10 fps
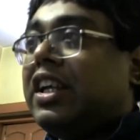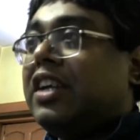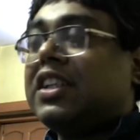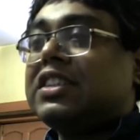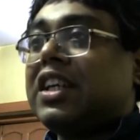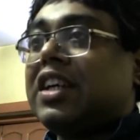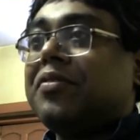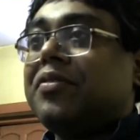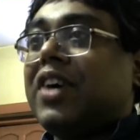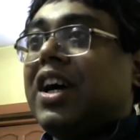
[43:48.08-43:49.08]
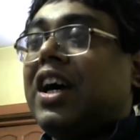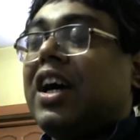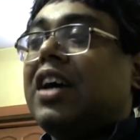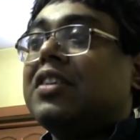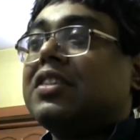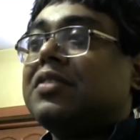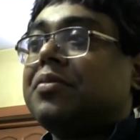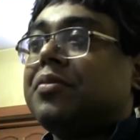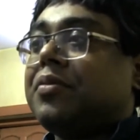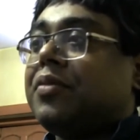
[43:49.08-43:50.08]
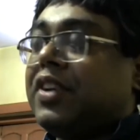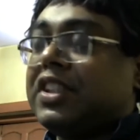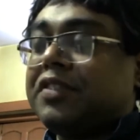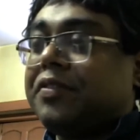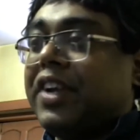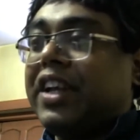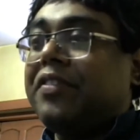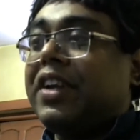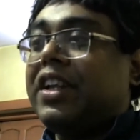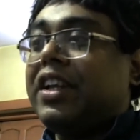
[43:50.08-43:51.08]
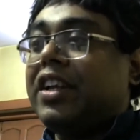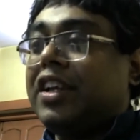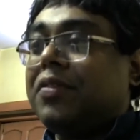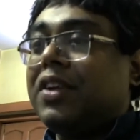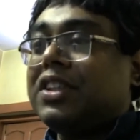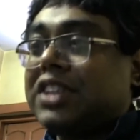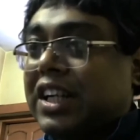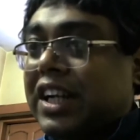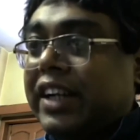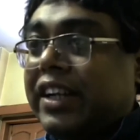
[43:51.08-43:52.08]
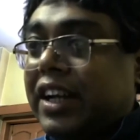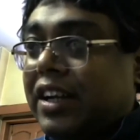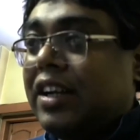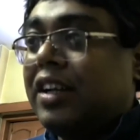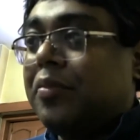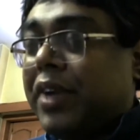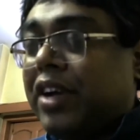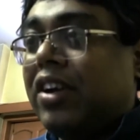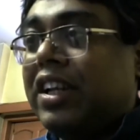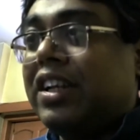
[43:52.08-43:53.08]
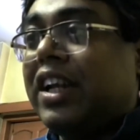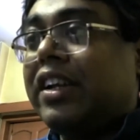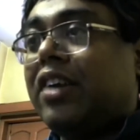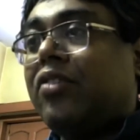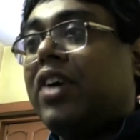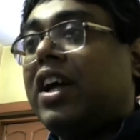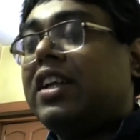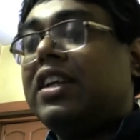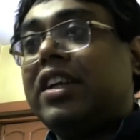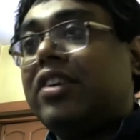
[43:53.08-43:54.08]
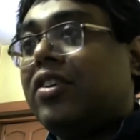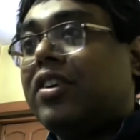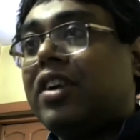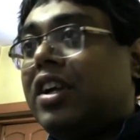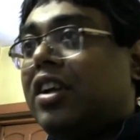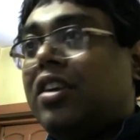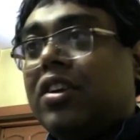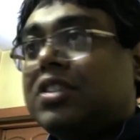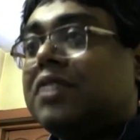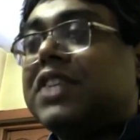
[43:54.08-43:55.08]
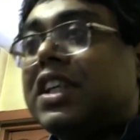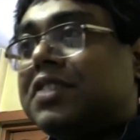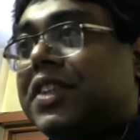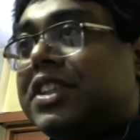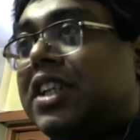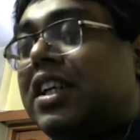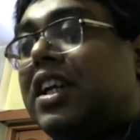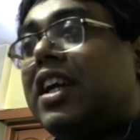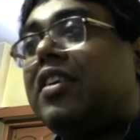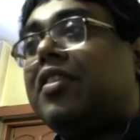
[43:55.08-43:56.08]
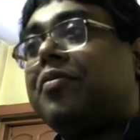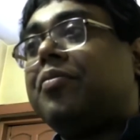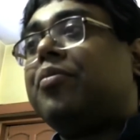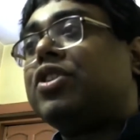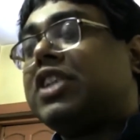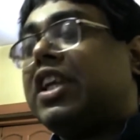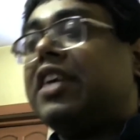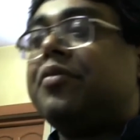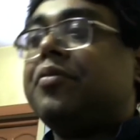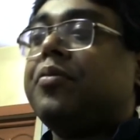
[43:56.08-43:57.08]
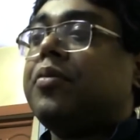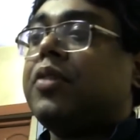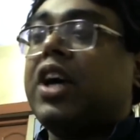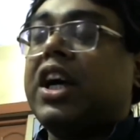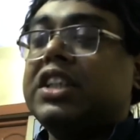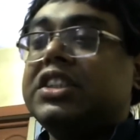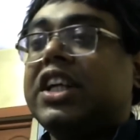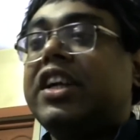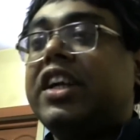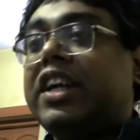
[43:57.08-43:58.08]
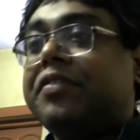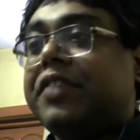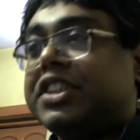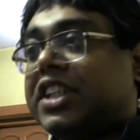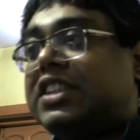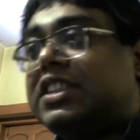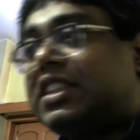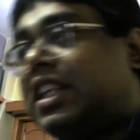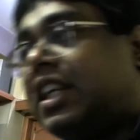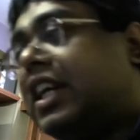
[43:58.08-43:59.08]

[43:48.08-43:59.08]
He was a uh, he was a very very influential writer in Bengali right now, and he wrote lots of science fiction and mostly uh, genre fictions.